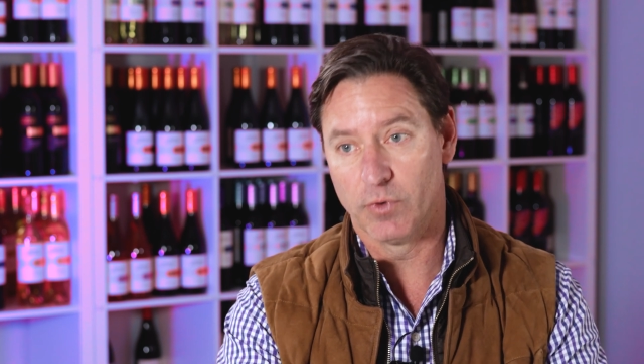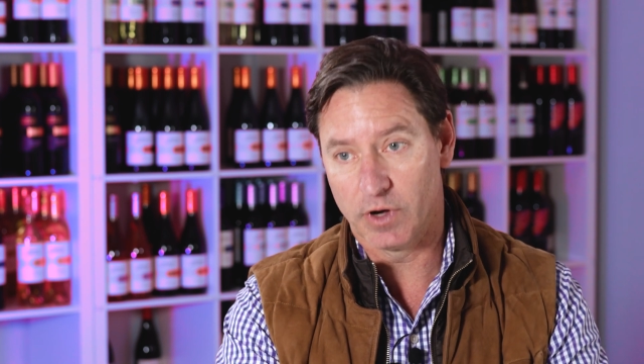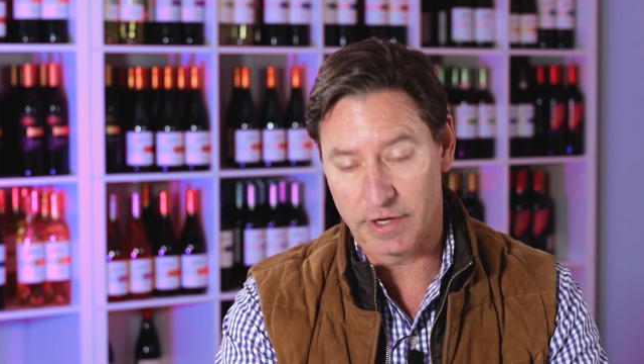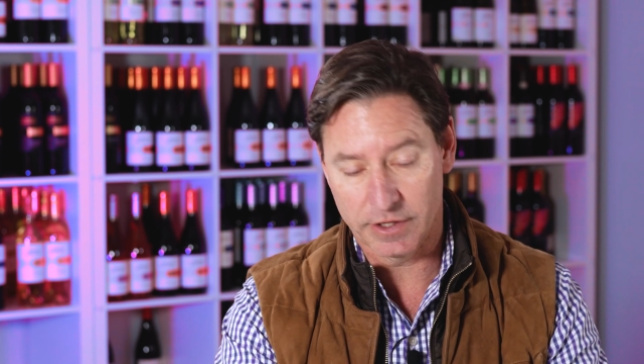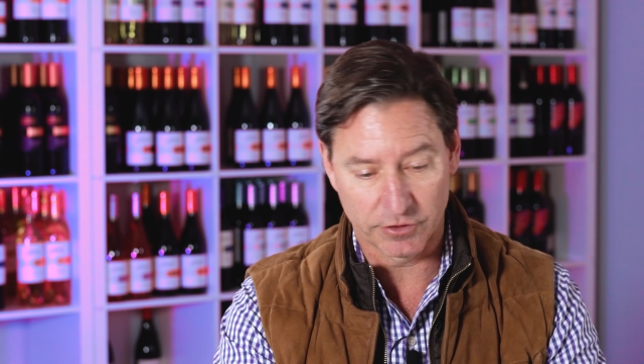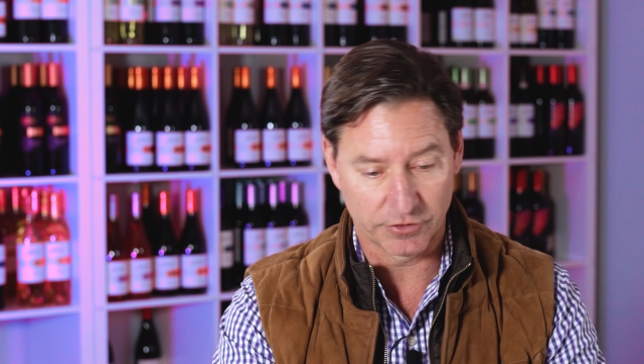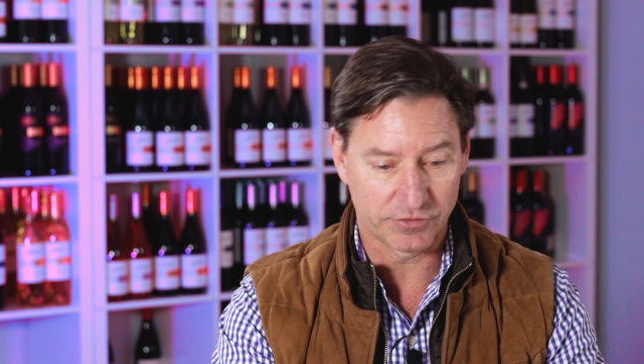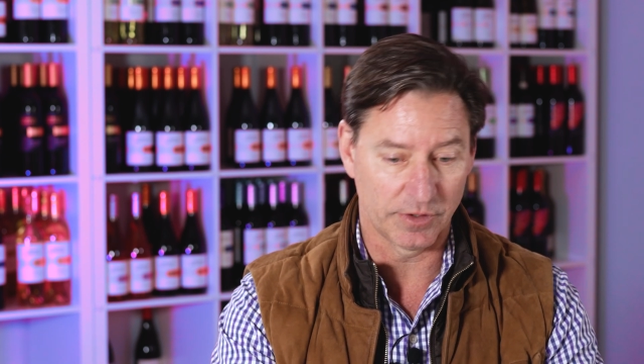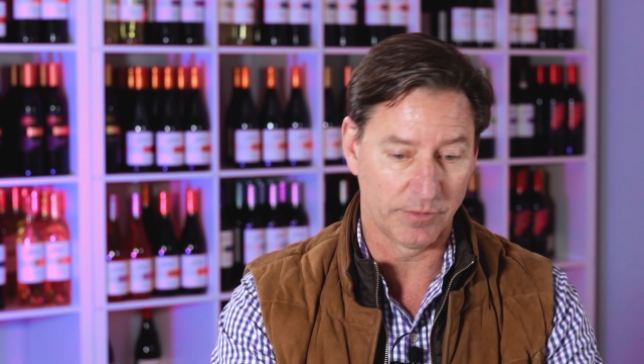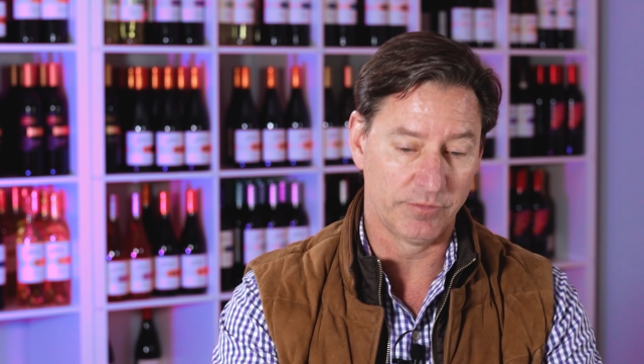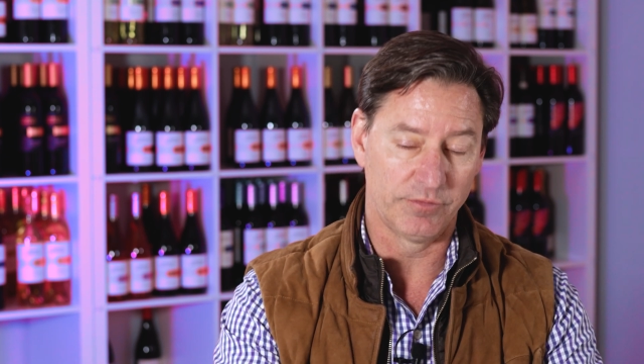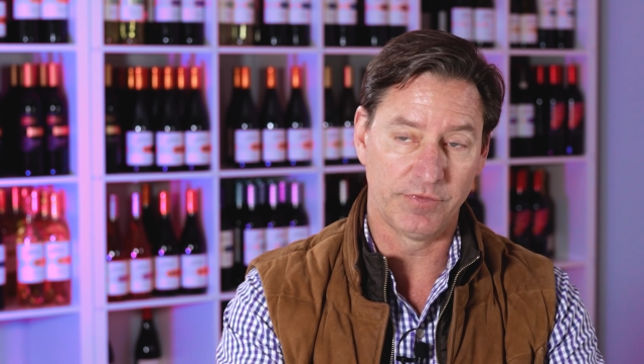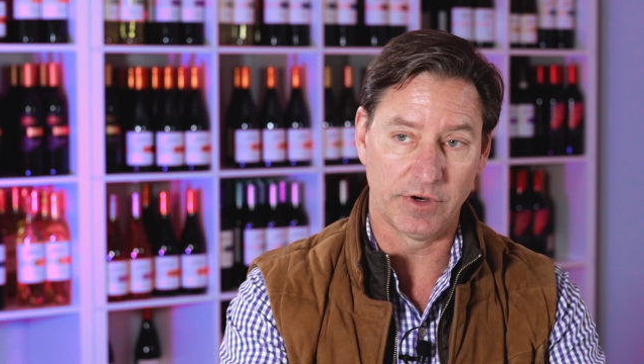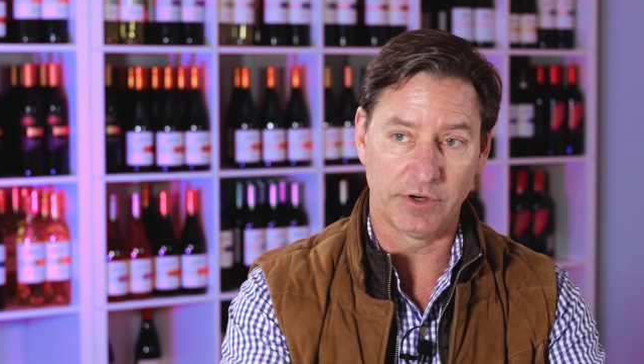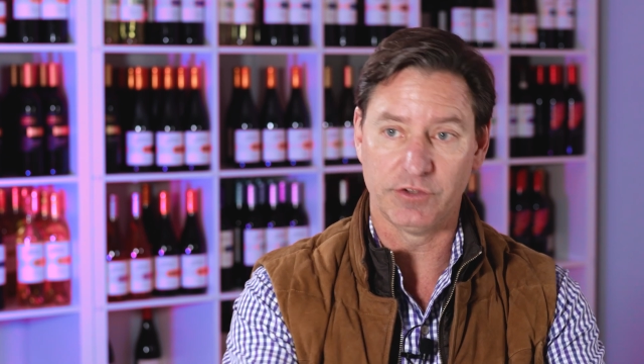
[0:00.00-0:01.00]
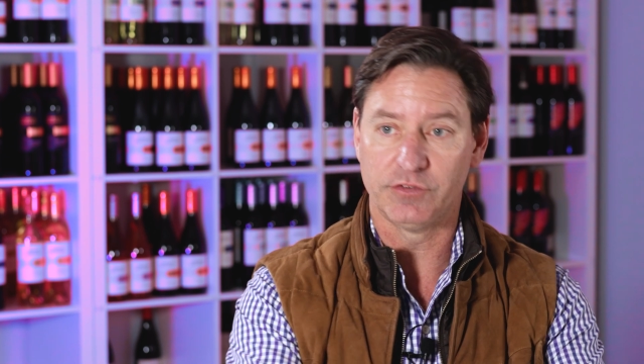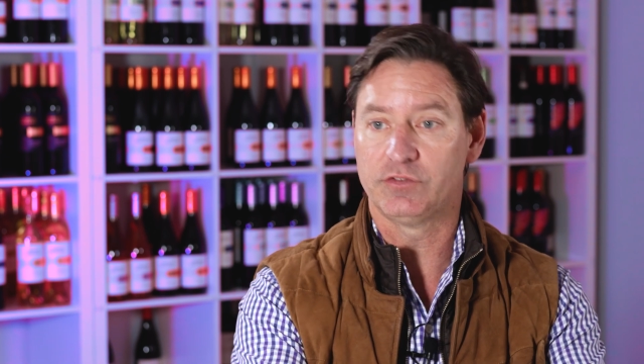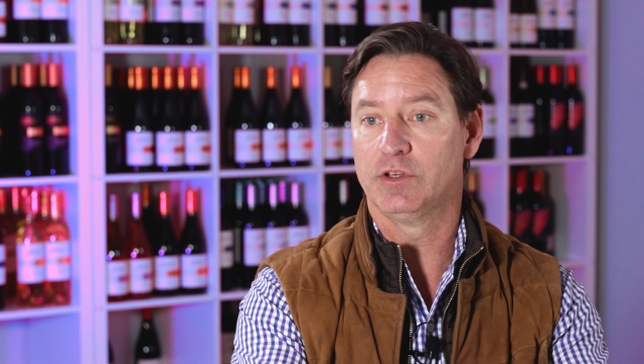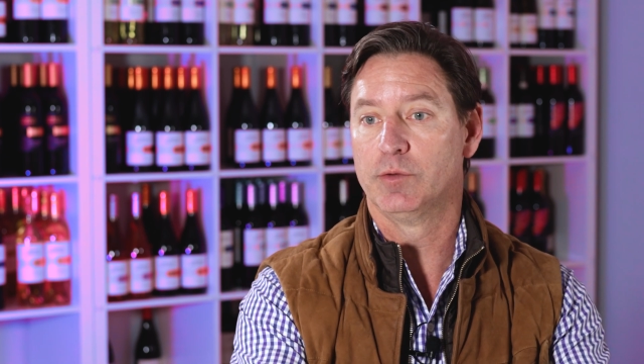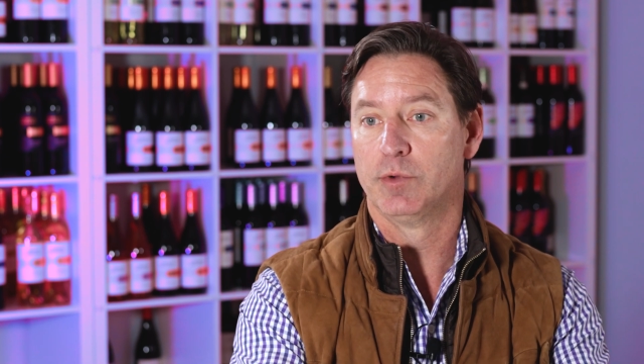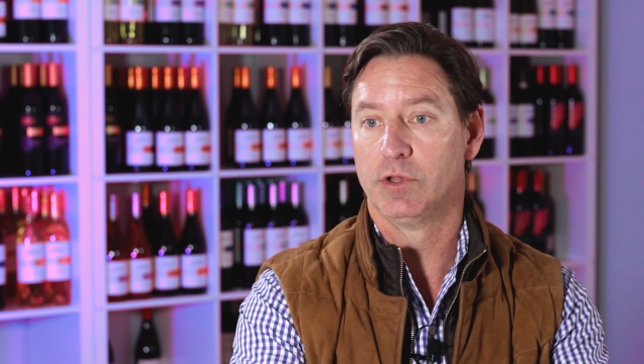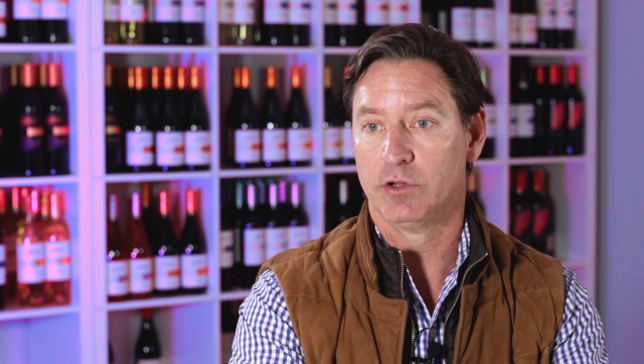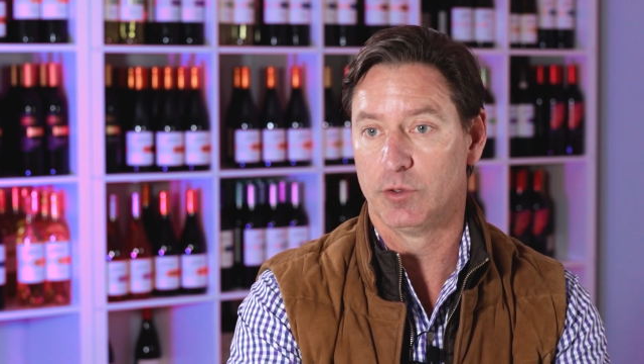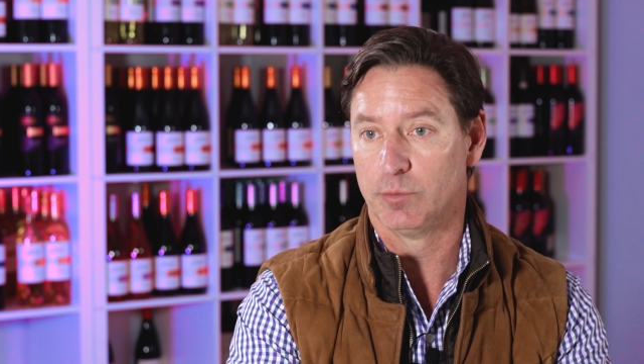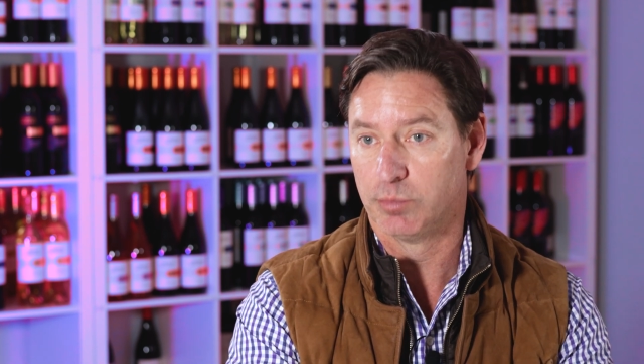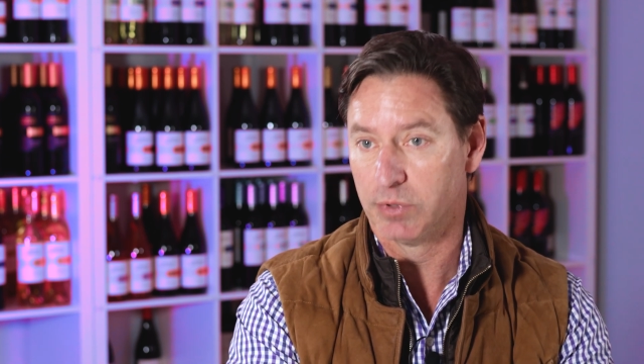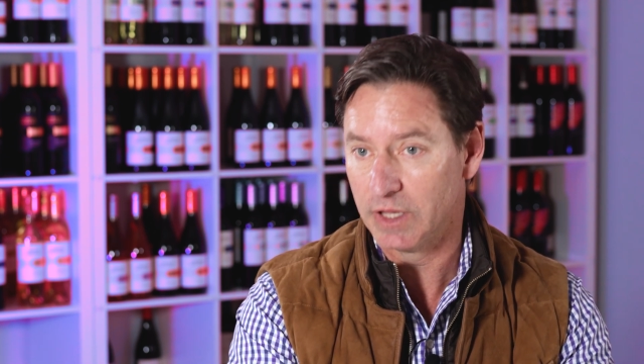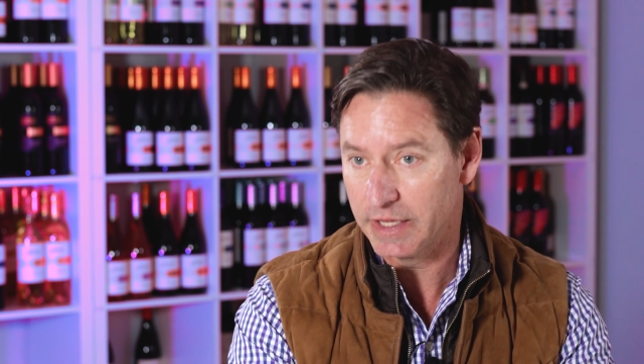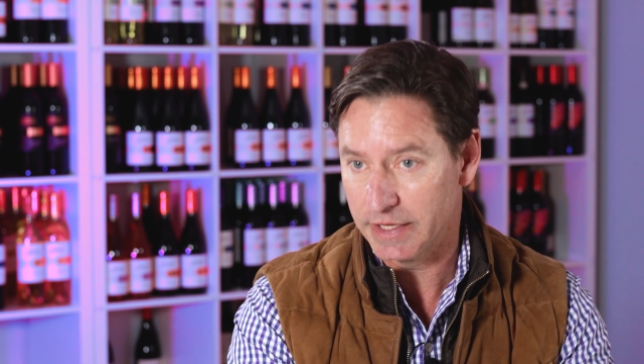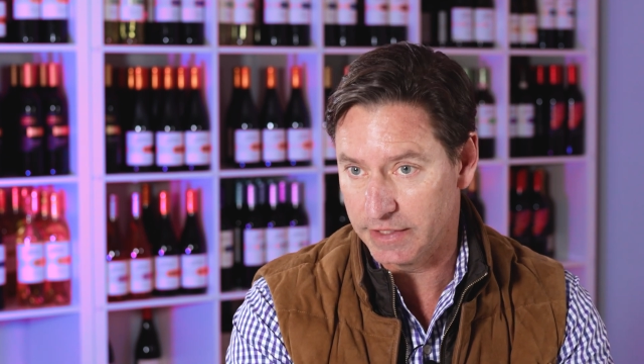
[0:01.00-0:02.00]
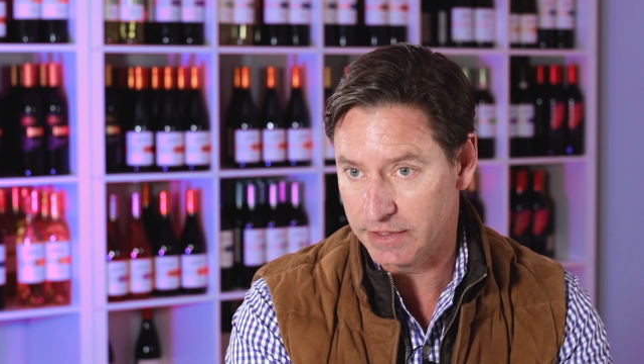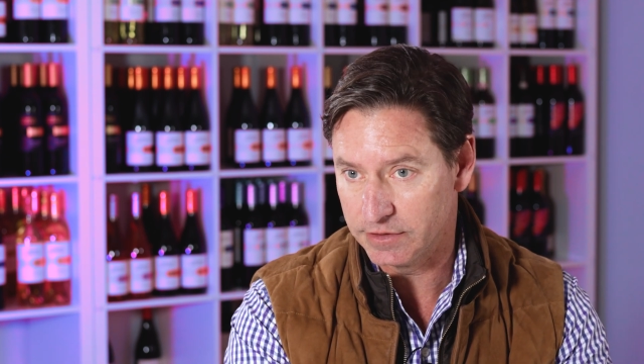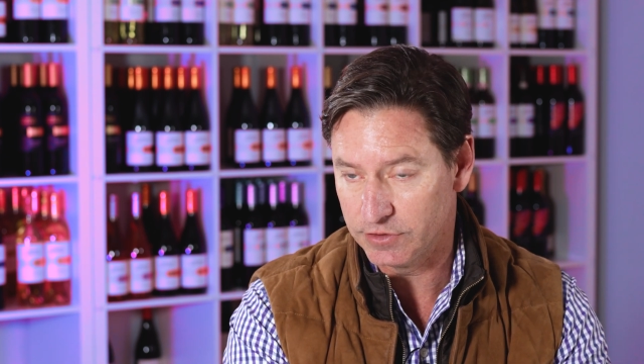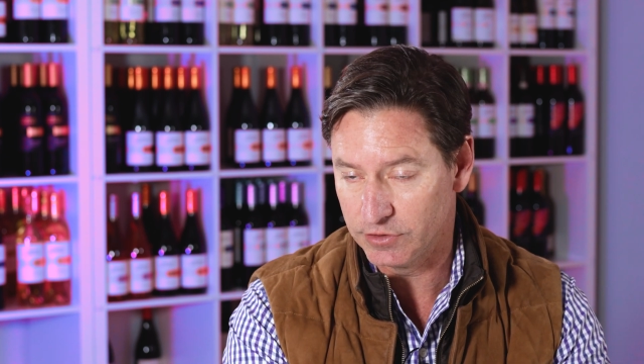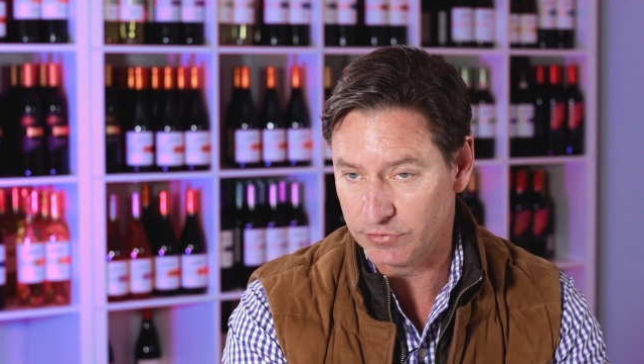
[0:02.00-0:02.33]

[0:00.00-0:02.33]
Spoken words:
wine or some very similar blend